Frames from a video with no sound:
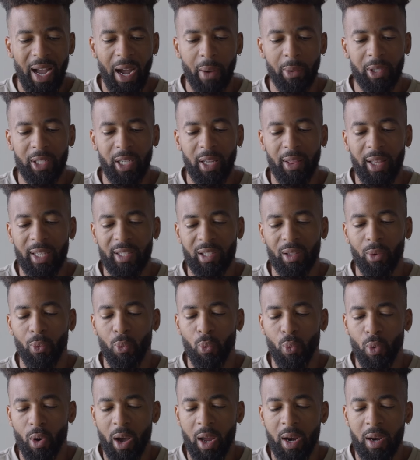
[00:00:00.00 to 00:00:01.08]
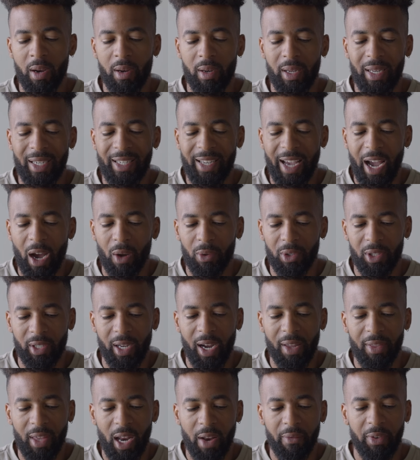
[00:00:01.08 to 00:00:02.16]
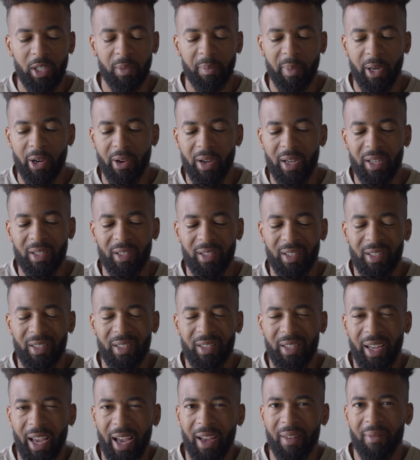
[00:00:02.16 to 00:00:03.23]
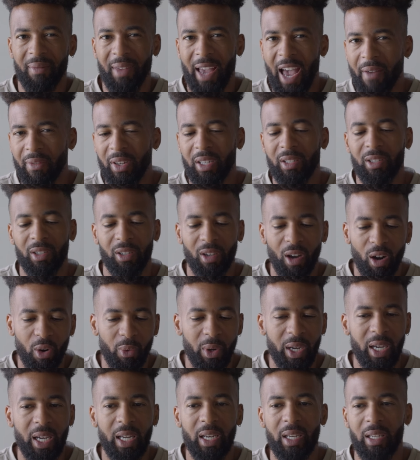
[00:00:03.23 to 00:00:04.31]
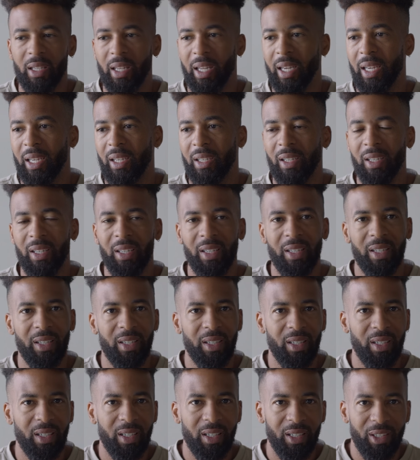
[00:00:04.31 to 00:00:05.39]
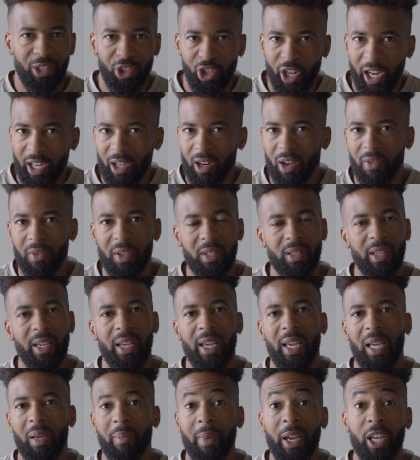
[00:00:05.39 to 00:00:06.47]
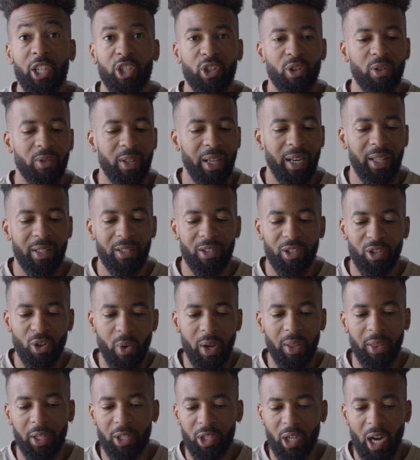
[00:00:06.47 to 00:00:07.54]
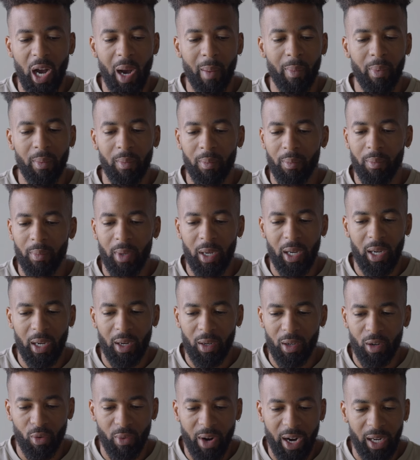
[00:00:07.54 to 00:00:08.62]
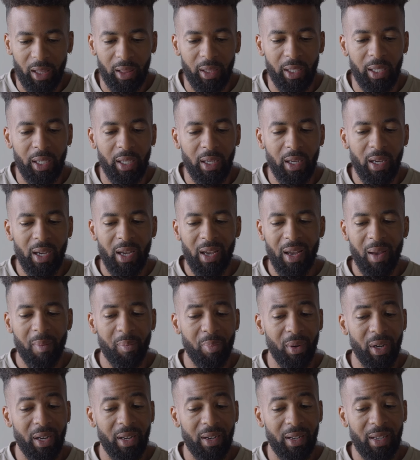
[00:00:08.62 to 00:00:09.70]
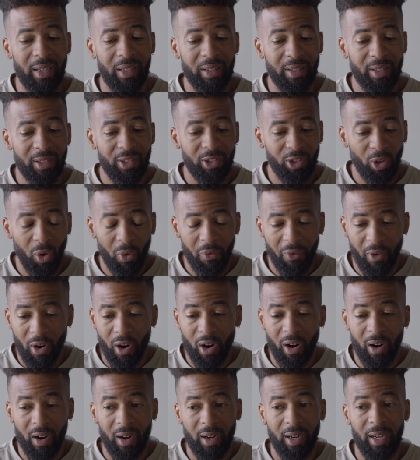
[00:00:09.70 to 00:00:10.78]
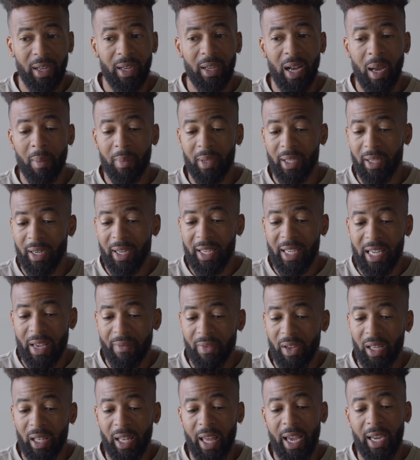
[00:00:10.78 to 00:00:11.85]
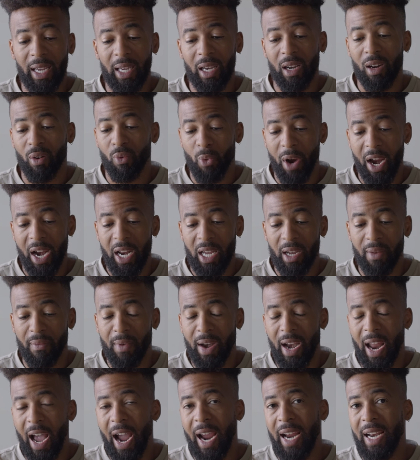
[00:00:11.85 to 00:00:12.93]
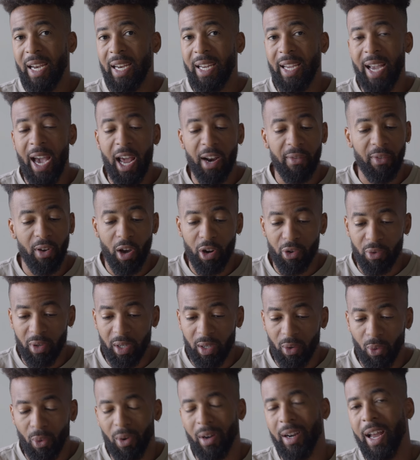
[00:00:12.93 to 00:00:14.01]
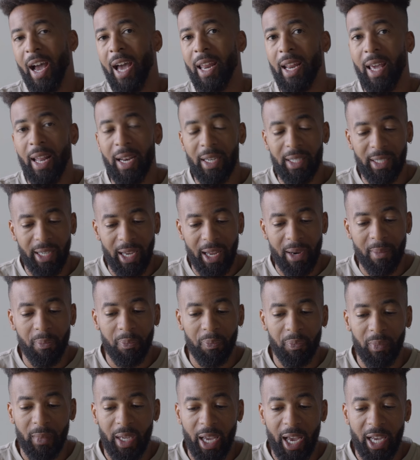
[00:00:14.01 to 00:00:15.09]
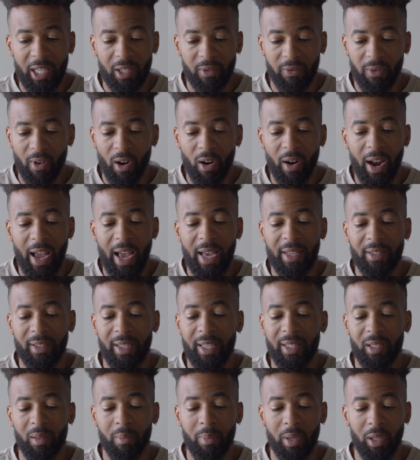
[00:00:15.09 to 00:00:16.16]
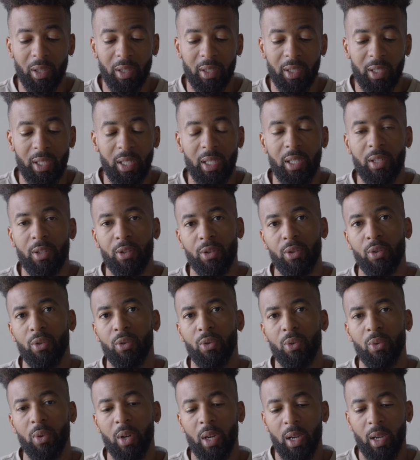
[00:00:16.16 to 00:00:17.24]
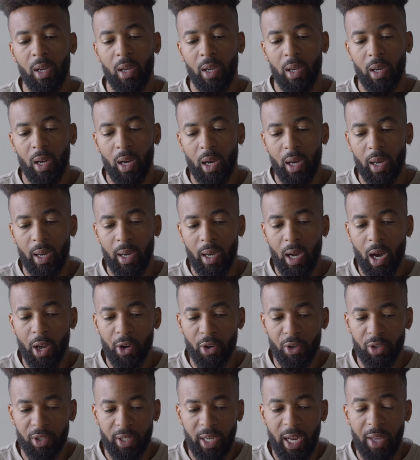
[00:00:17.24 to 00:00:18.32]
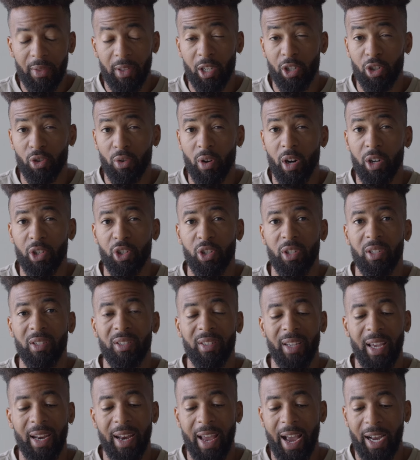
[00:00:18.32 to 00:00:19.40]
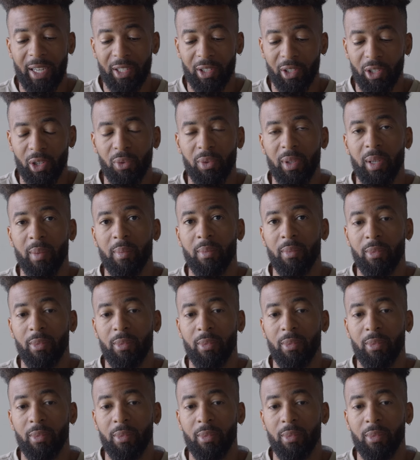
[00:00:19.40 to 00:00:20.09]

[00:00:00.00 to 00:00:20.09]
I would say that's the one downside that I've experienced is, yeah, having to go in and like check on this thing, make sure that it's doing the job correctly. But so far, I'm going to give it like a rating of 90 out of 100 or a 9 out of 10 as far as its ability to understand the instructions and execute them